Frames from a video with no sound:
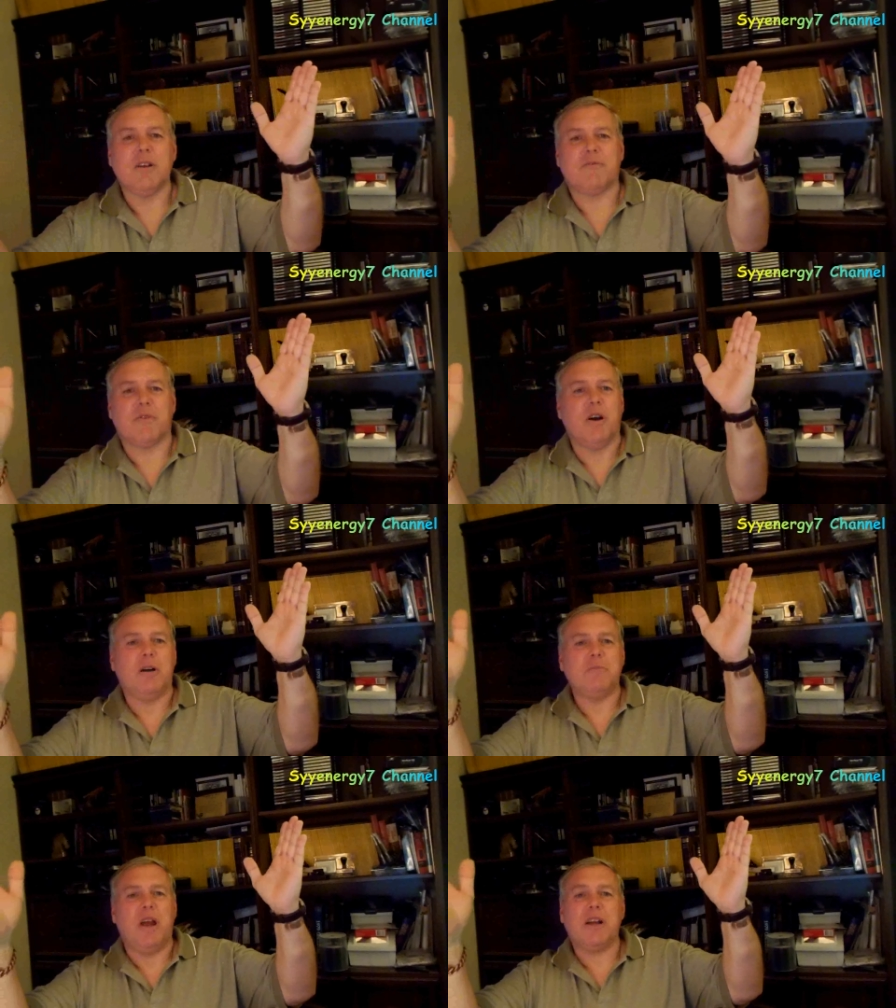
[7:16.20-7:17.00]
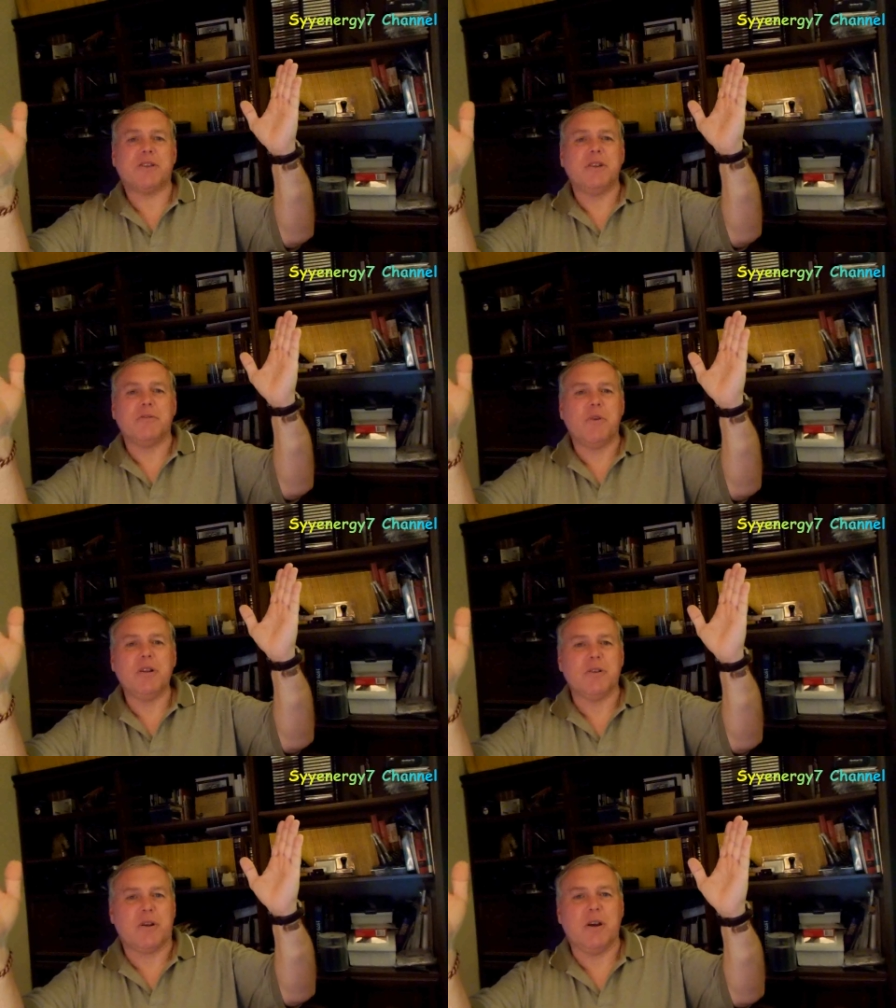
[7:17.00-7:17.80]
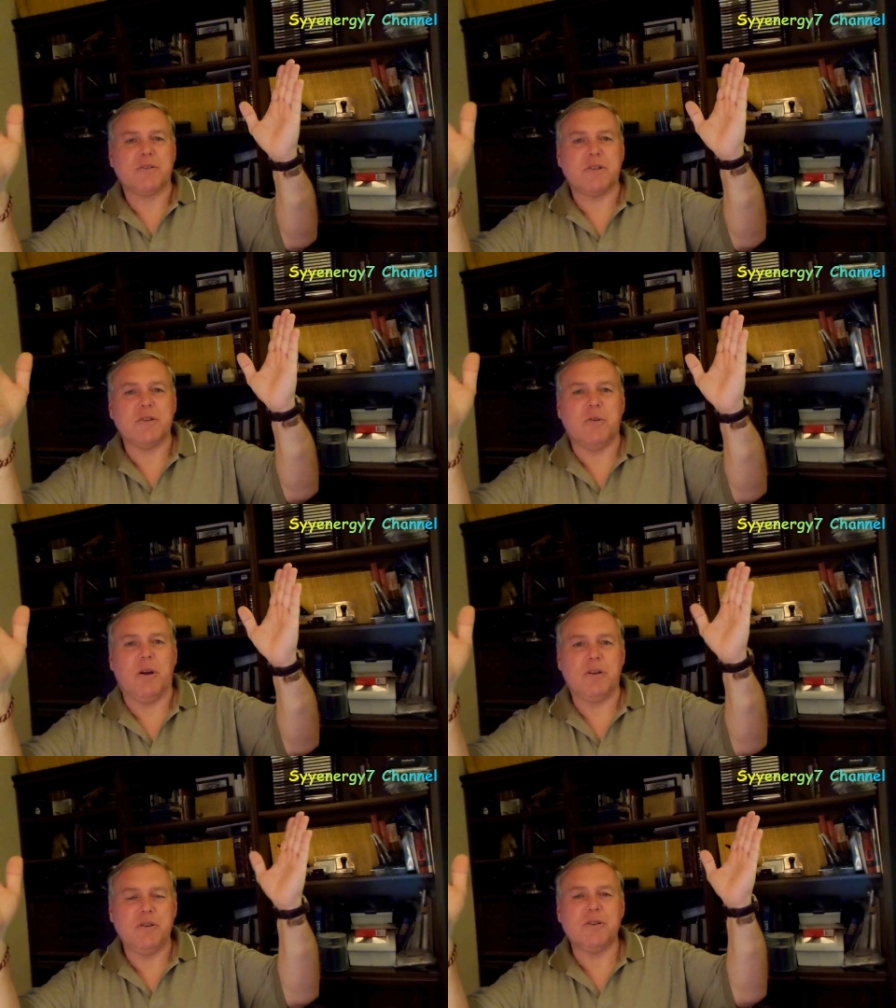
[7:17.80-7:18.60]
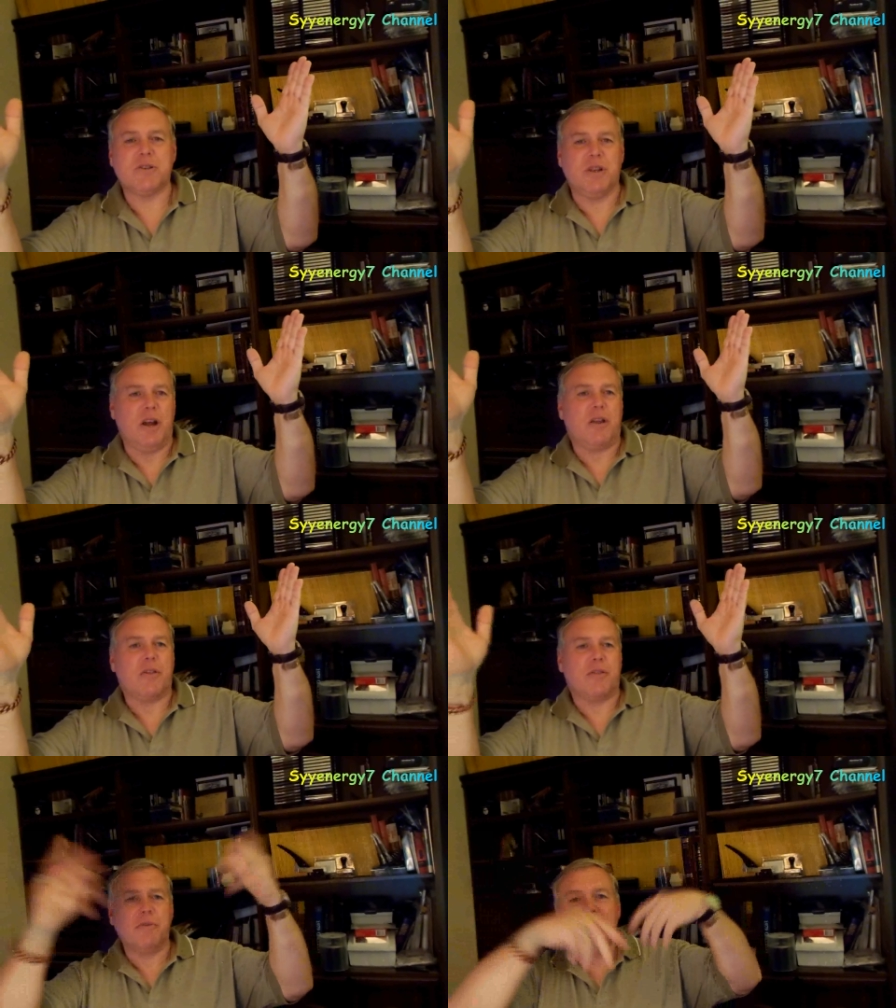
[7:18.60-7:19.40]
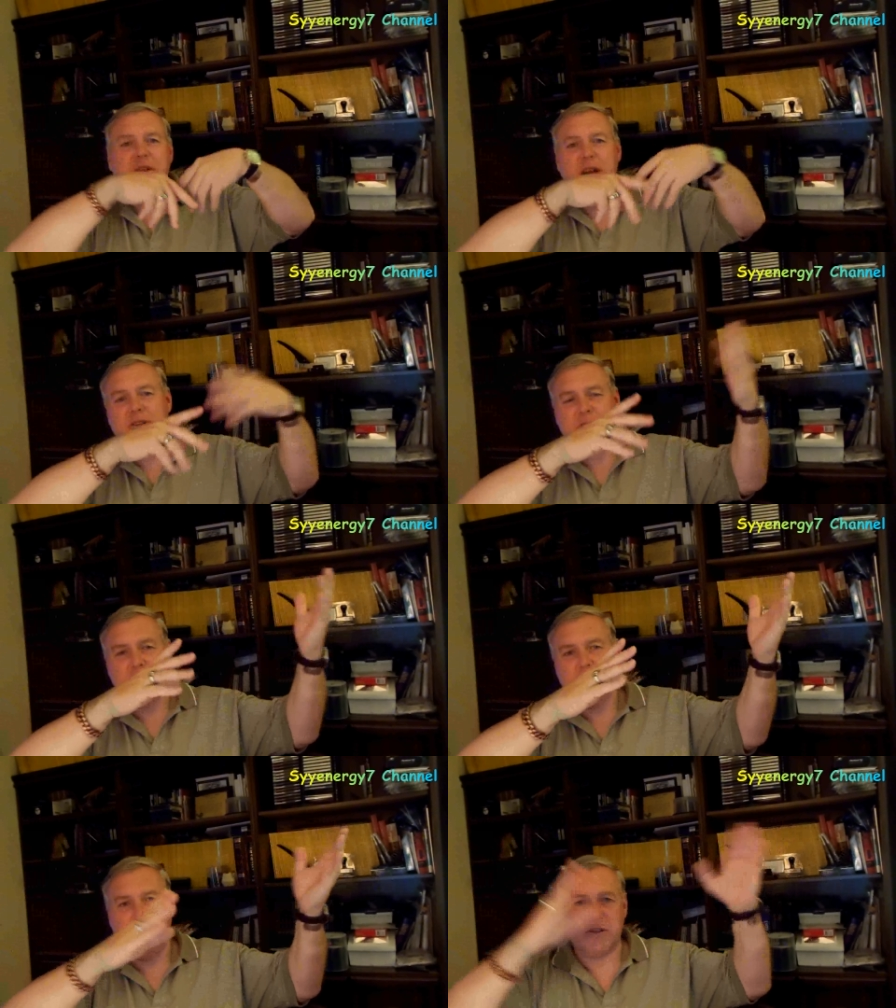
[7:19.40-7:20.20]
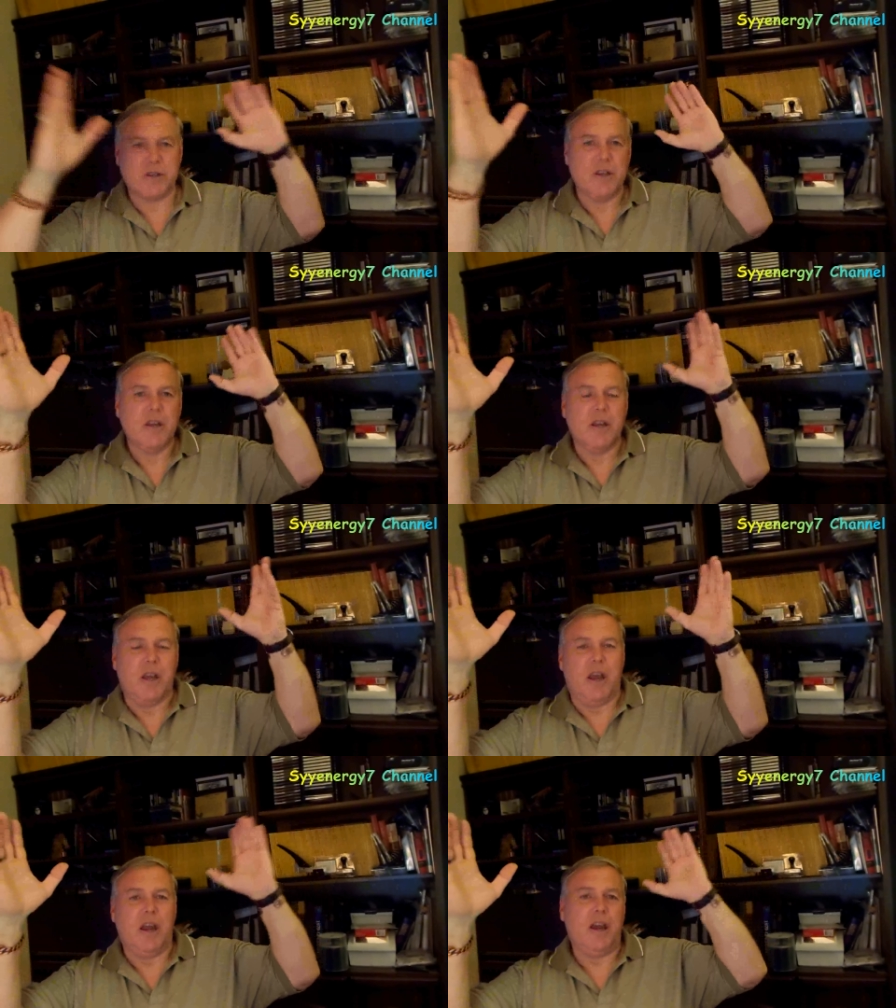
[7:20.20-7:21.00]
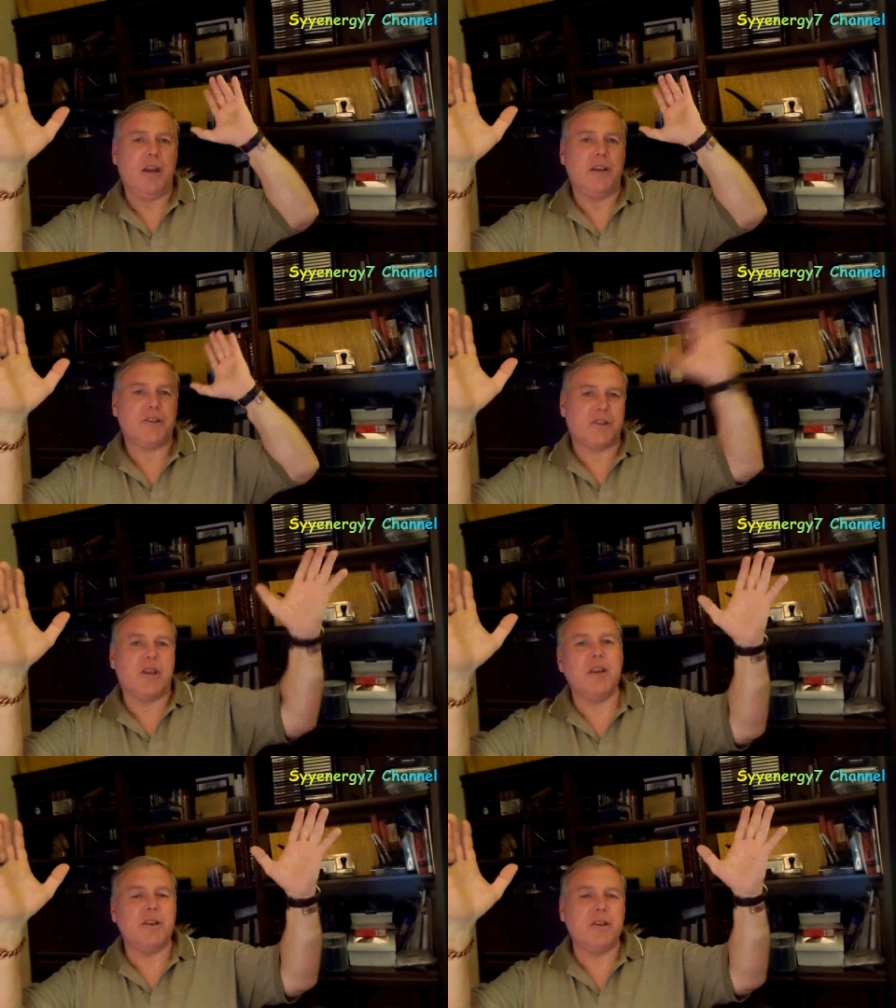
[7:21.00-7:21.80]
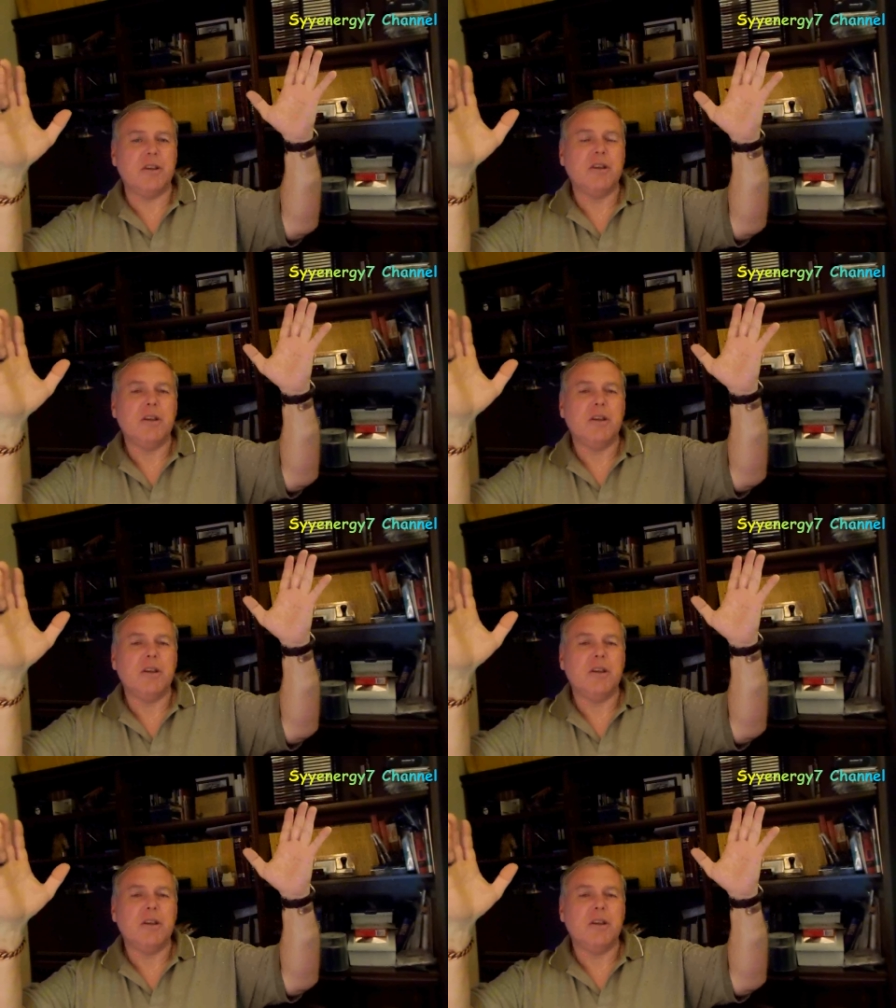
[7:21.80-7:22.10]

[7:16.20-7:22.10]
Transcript: from actually the real Lakhovsky coil used like three Tesla coils and a sending